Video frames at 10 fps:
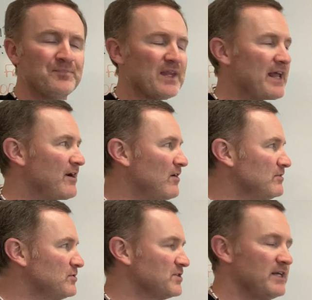And it
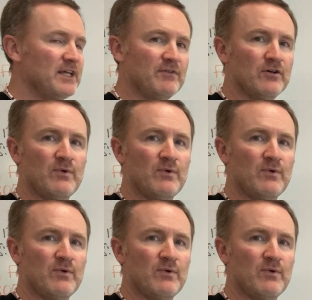also is going to give a good